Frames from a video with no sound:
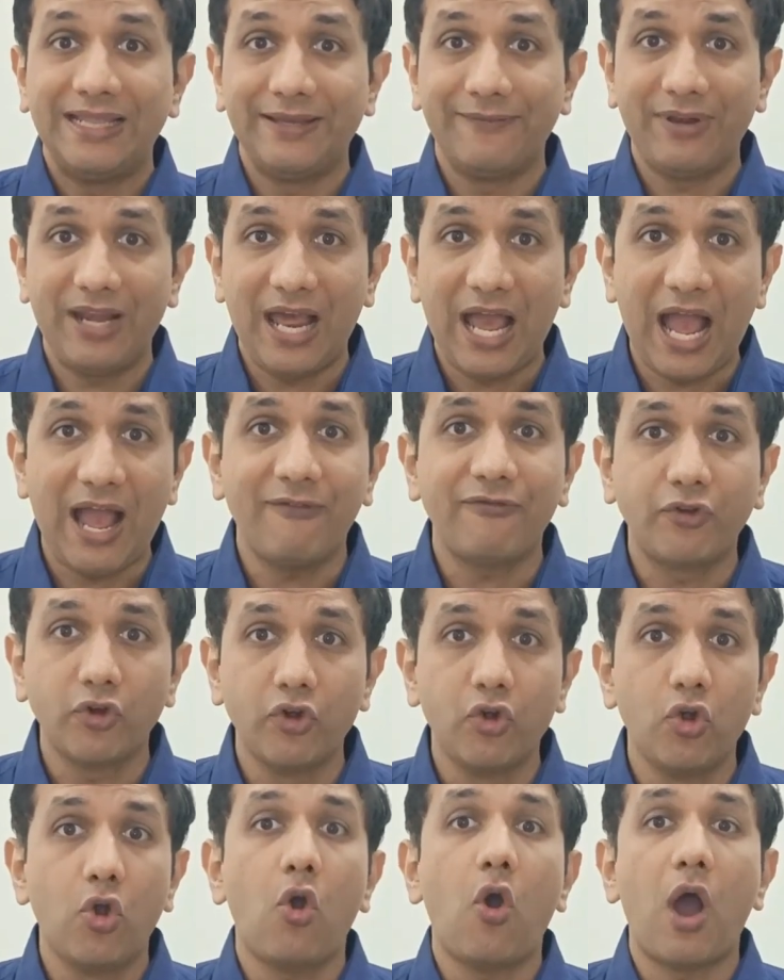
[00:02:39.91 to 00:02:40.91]
They will have
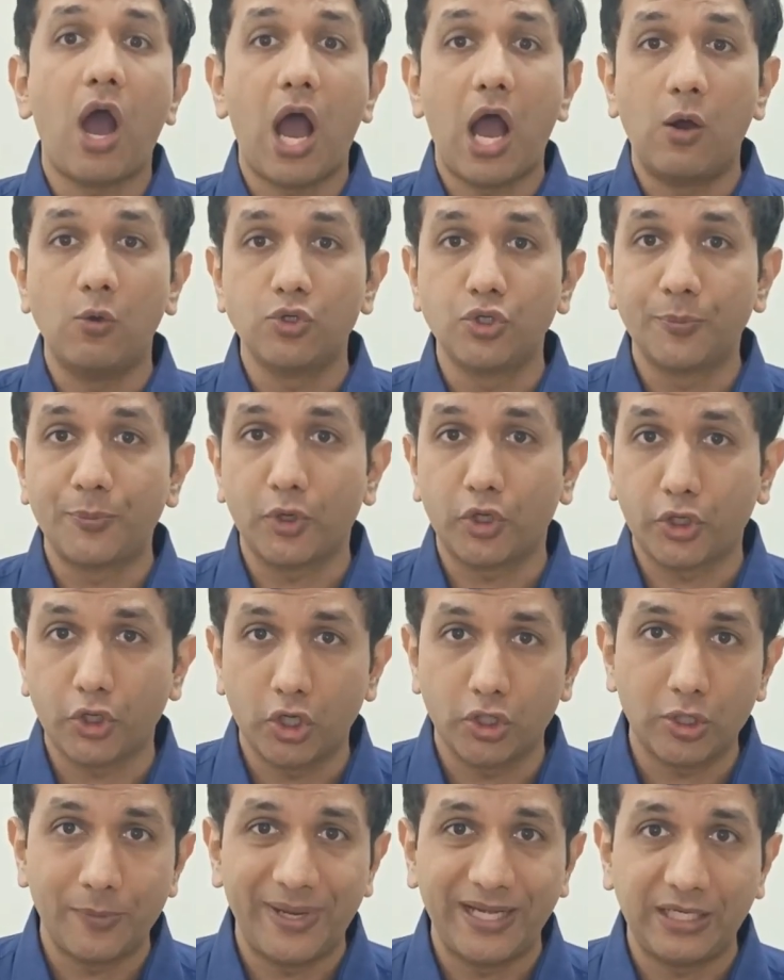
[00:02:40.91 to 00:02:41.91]
to know how to
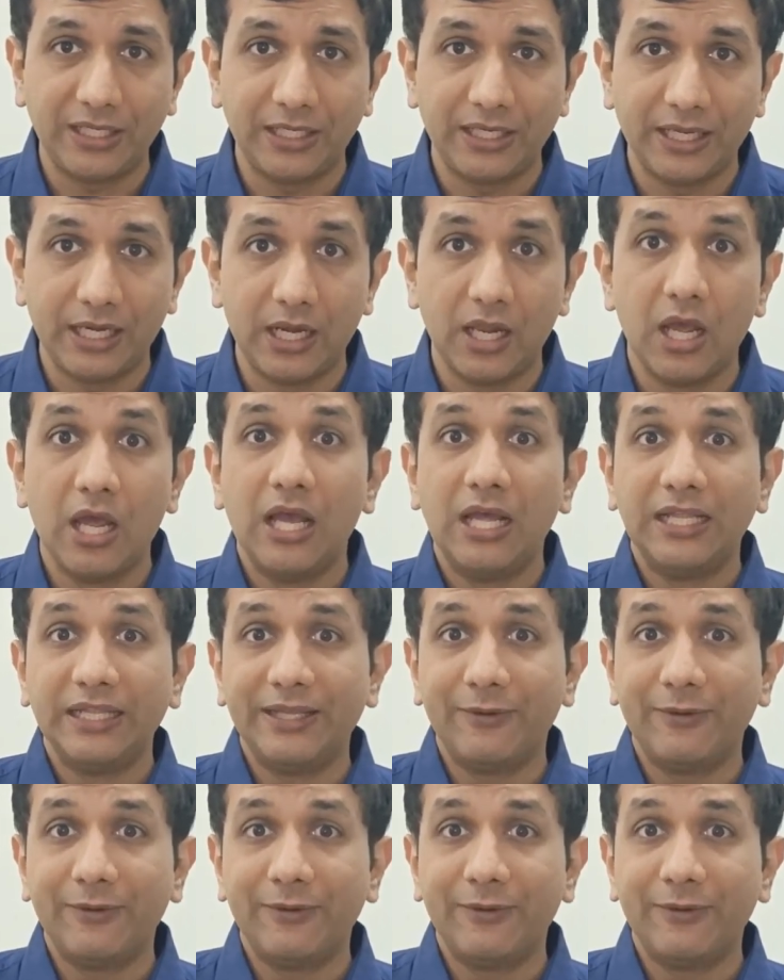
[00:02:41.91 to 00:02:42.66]
procure the material.